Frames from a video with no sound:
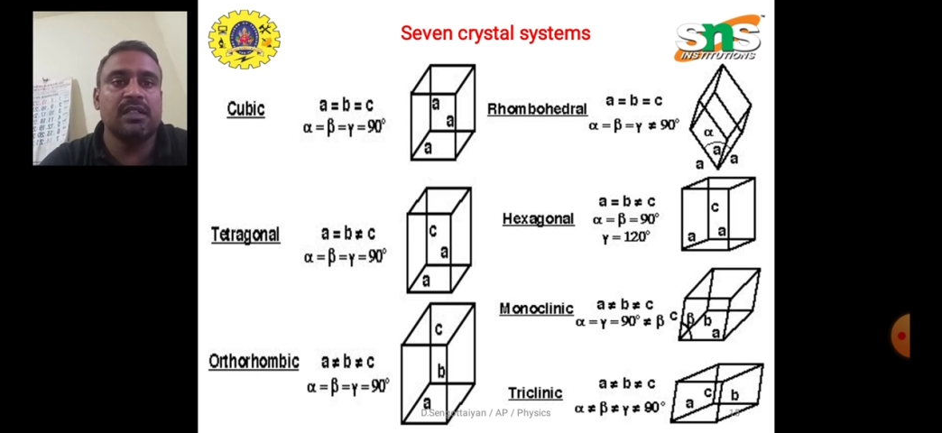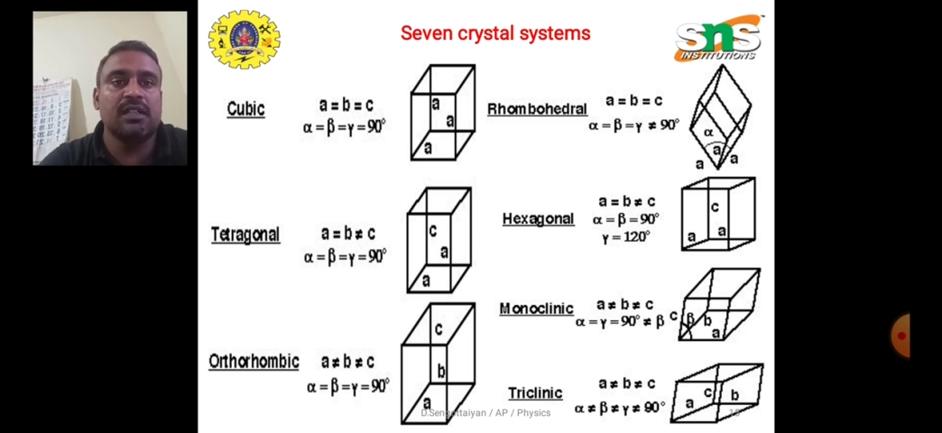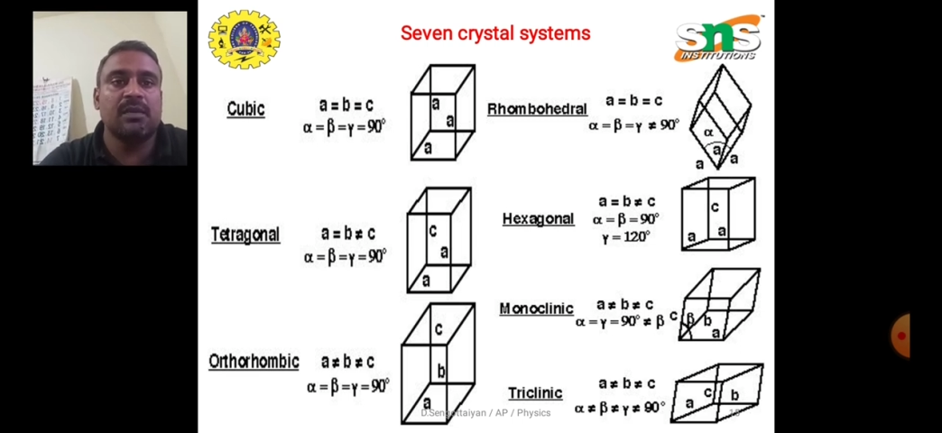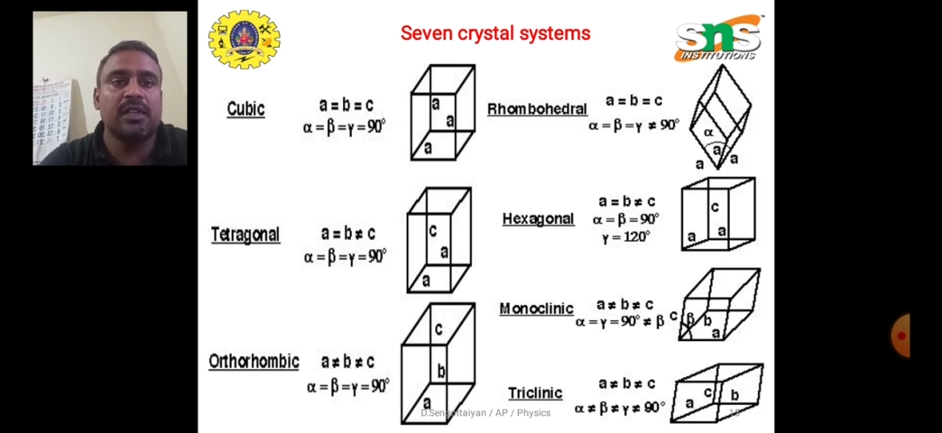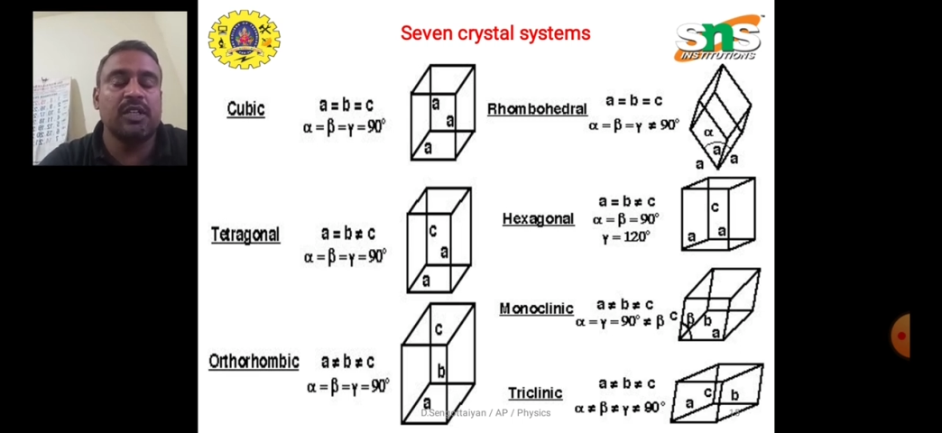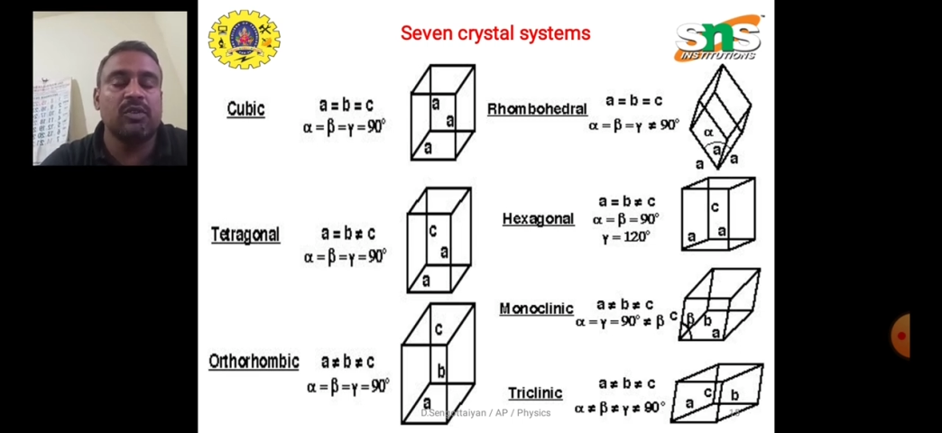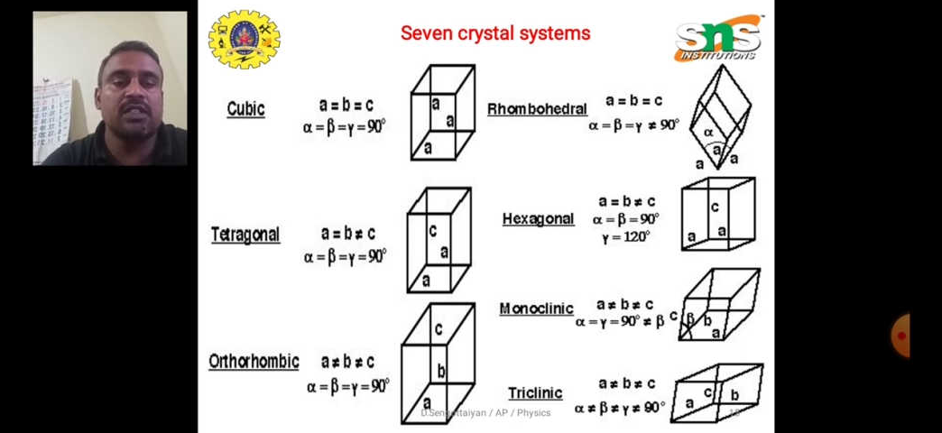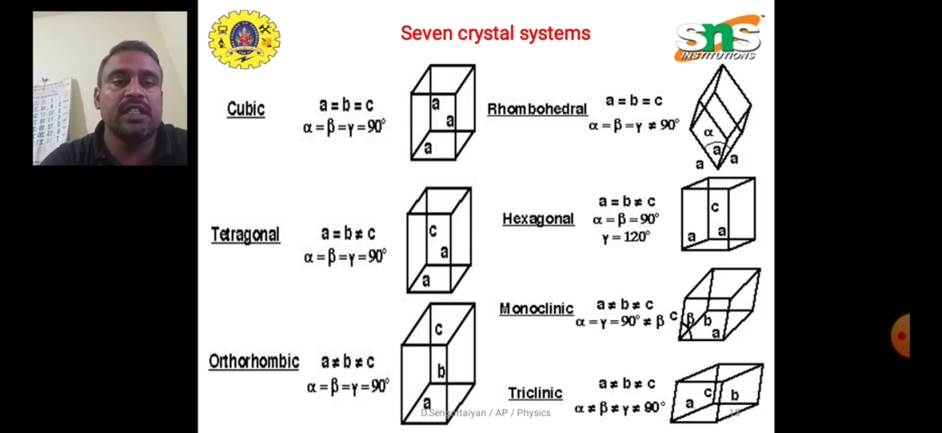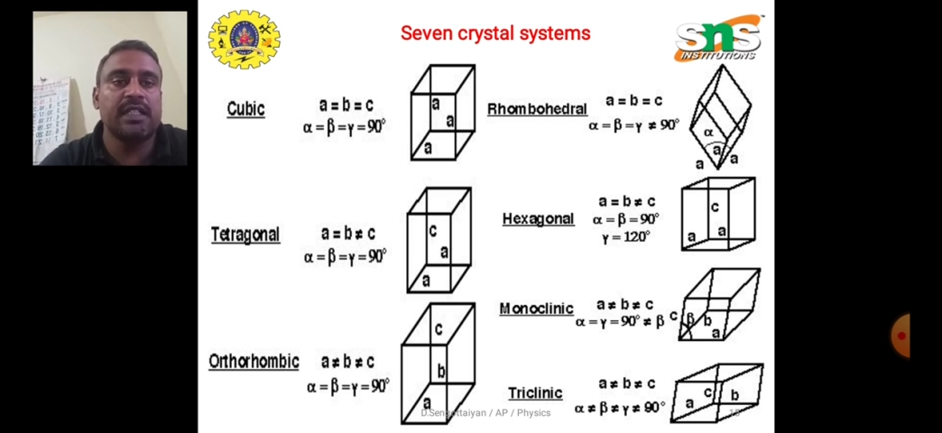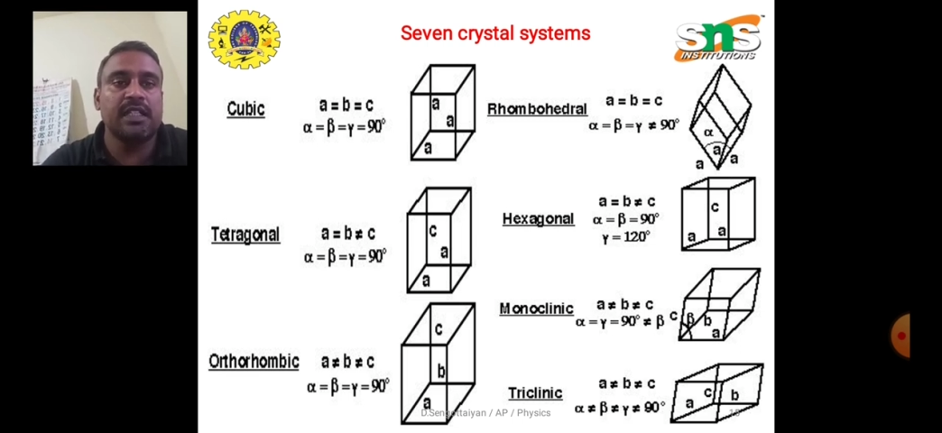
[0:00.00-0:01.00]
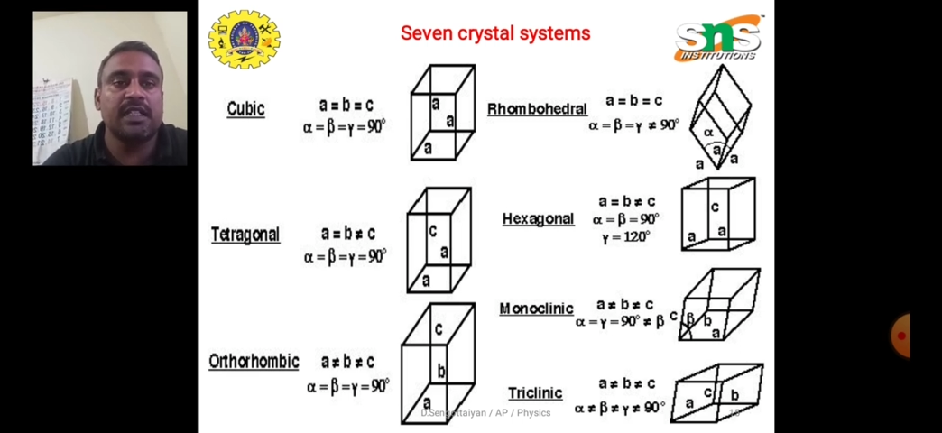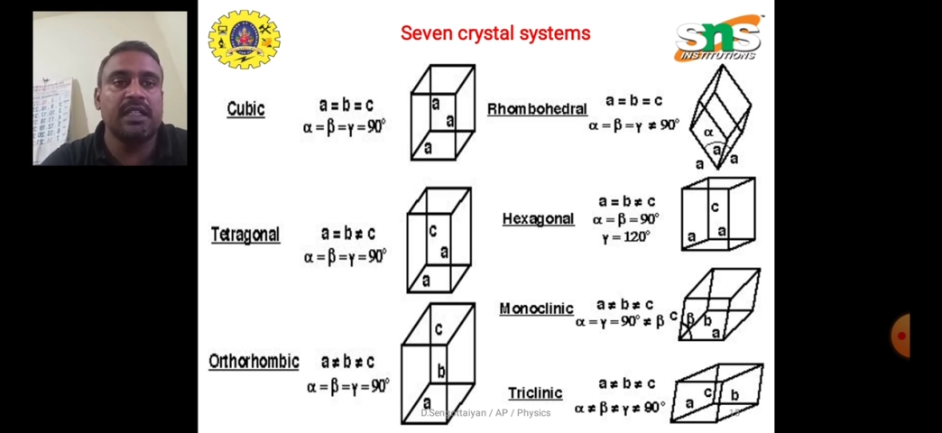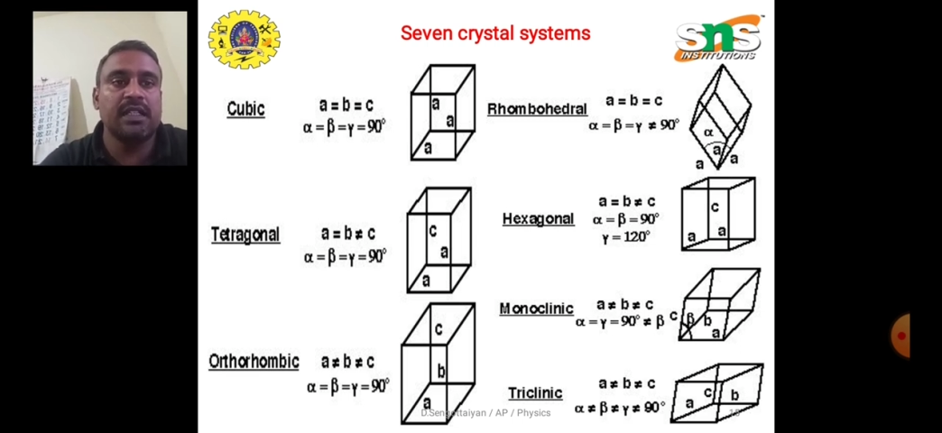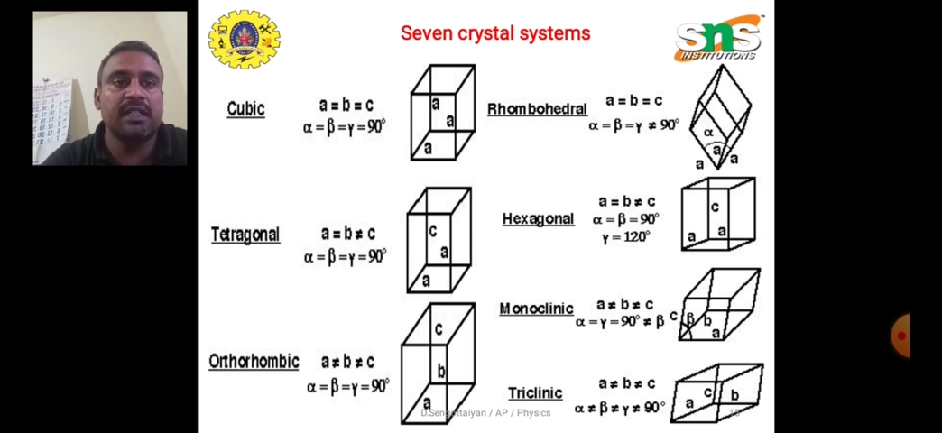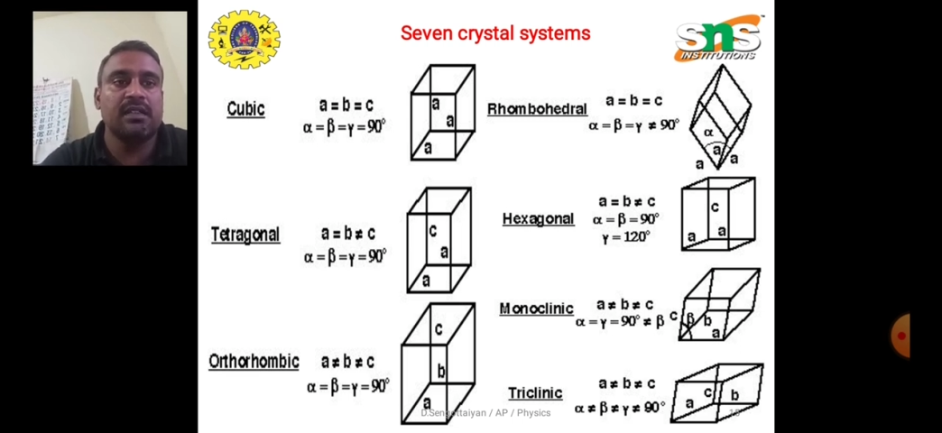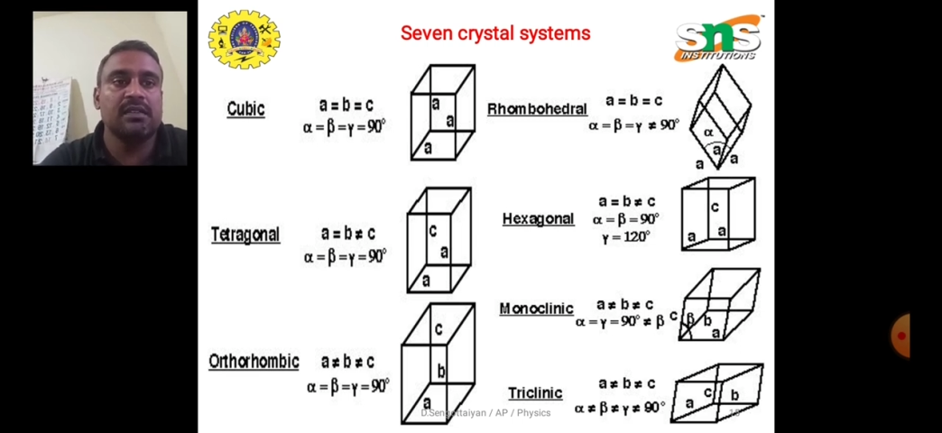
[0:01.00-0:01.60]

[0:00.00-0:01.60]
gamma equal to 90 degree.